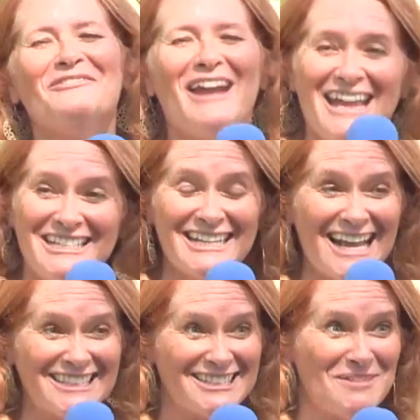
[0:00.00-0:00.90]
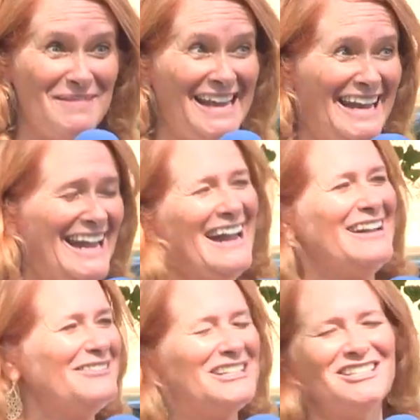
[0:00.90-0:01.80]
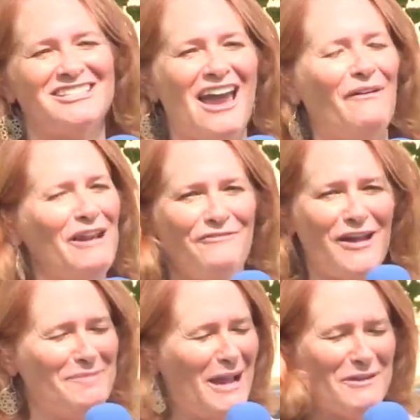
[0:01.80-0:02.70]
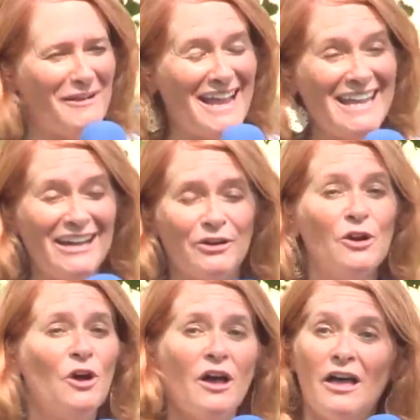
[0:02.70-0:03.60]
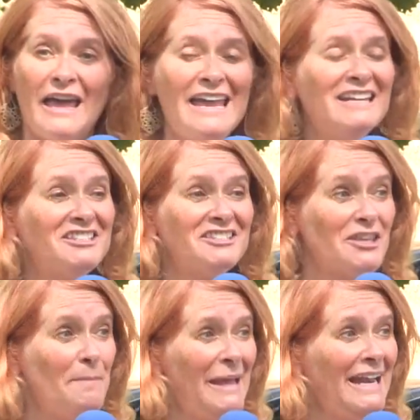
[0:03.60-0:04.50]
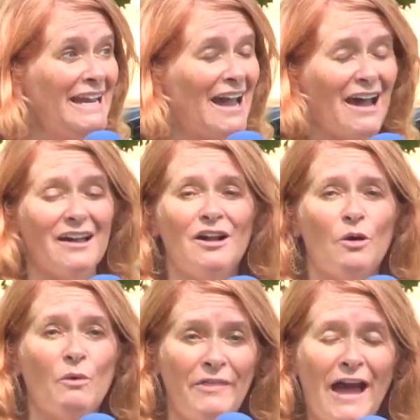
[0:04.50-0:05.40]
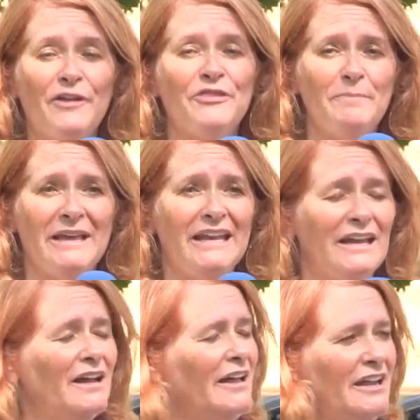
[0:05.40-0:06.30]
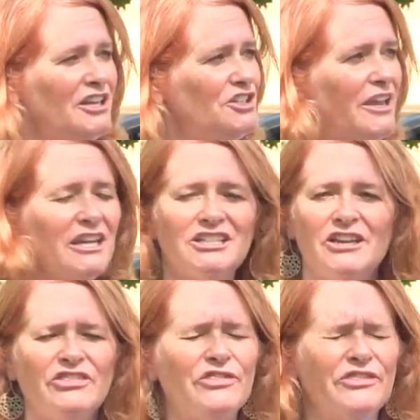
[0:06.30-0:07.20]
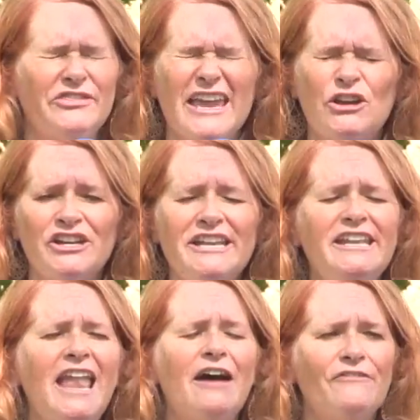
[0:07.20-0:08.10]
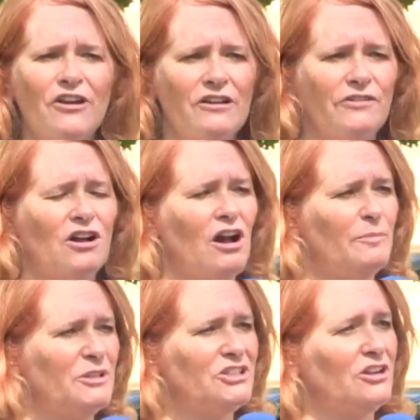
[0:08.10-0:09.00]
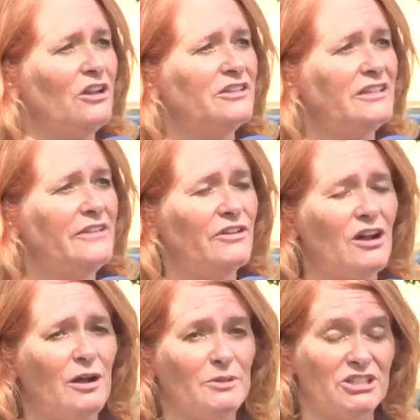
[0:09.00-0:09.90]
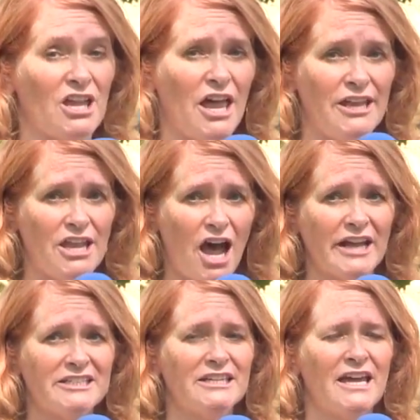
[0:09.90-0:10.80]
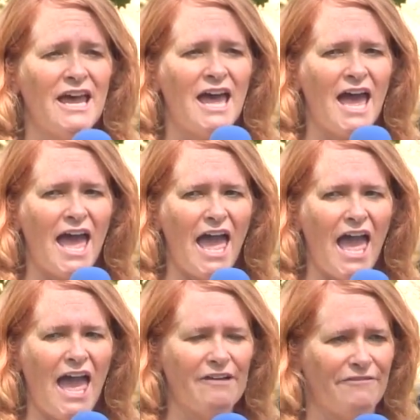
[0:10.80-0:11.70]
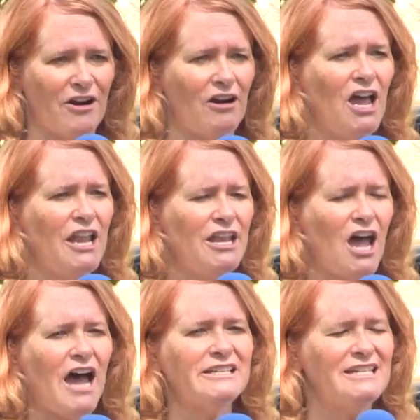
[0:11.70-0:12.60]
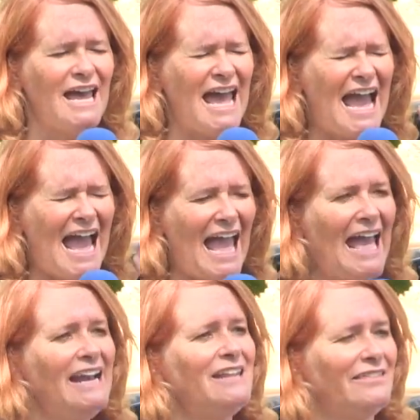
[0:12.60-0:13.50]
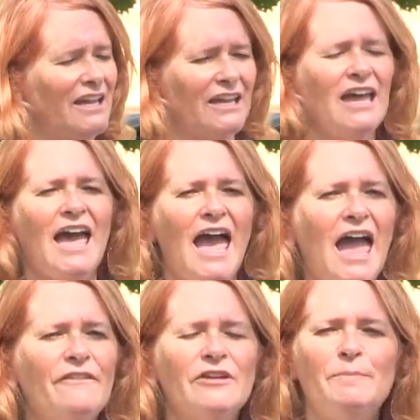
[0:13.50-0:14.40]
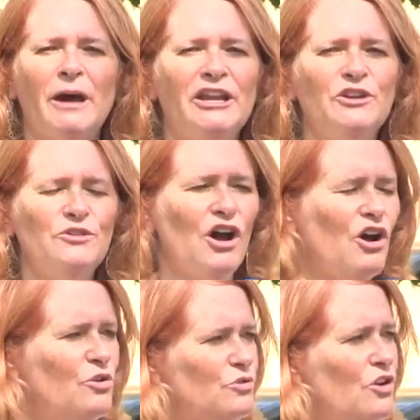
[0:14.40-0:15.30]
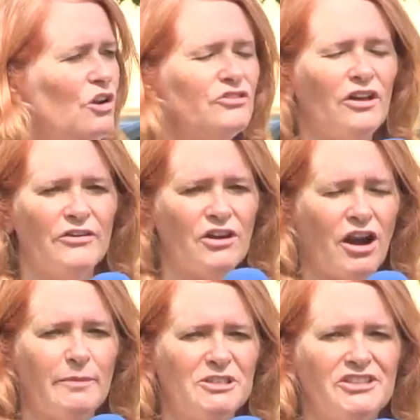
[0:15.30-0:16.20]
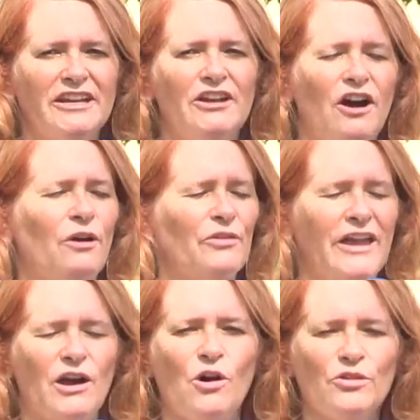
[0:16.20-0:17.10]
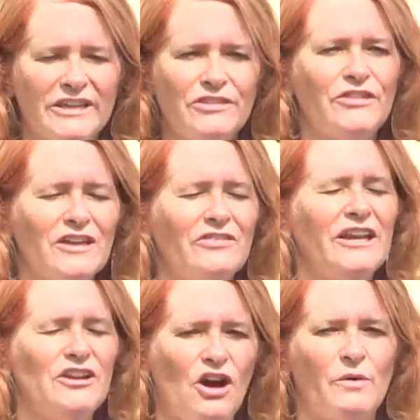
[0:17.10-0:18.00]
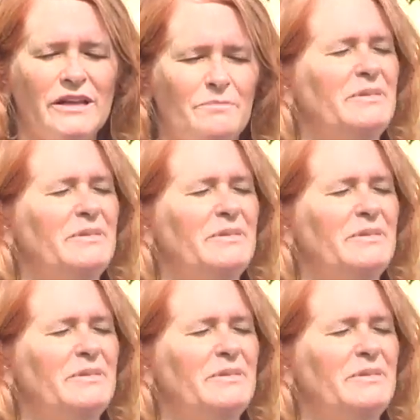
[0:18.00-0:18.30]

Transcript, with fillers: Rage against the media, which is how I found my way here. It's the media. Without the media and education, they could never have accomplished all that they've accomplished. Not ever. Not anything. Everybody you know who knows all the garbage they know, they only think they know it